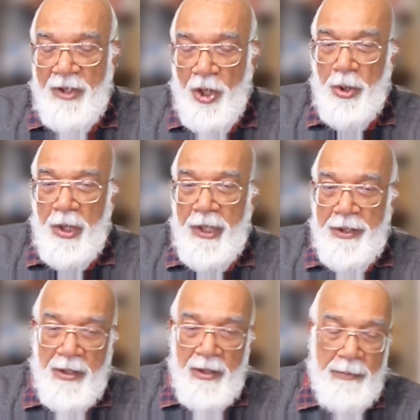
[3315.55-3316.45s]
Not only
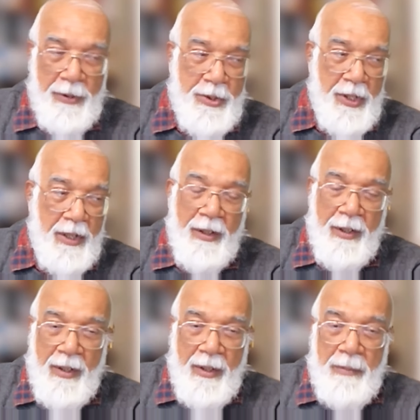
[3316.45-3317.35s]
the composer,
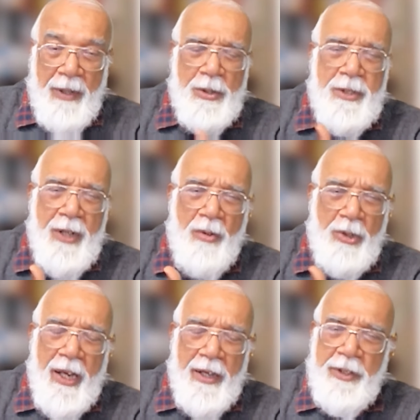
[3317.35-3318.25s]
because now
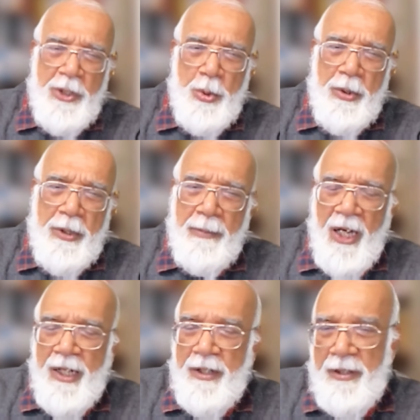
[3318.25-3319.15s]
the attitude in the
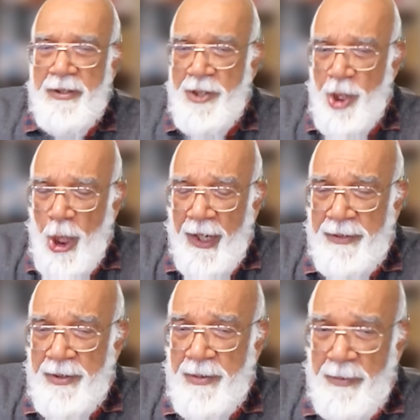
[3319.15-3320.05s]
mind has
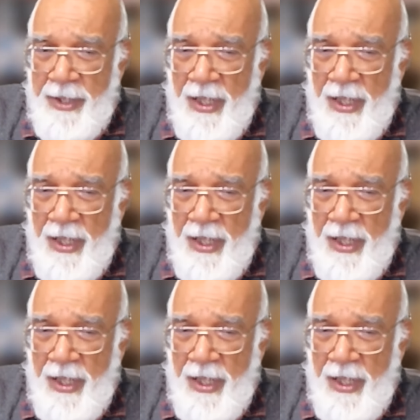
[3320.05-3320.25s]
changed from